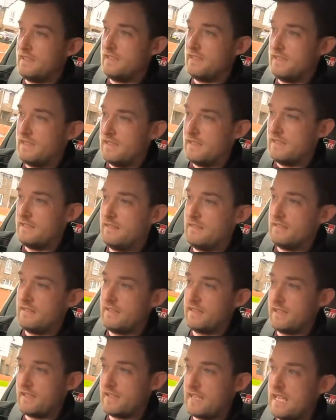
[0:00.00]

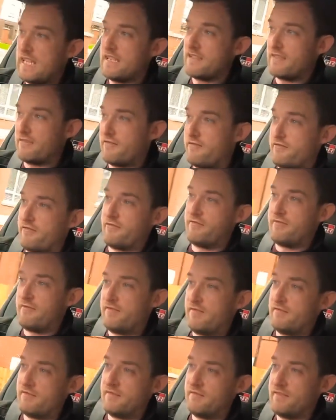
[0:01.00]
And it's a case of
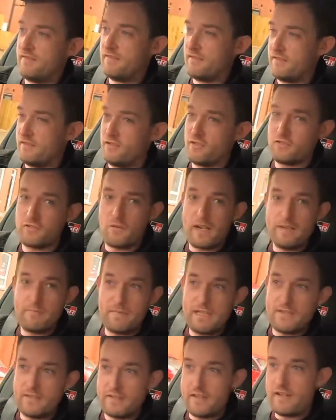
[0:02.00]
not quite
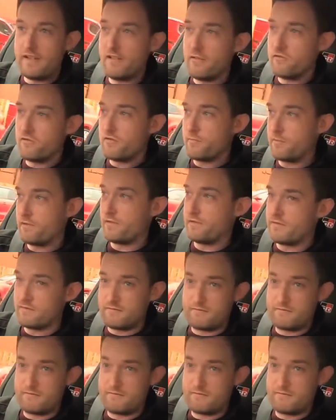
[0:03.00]
meet your heroes, but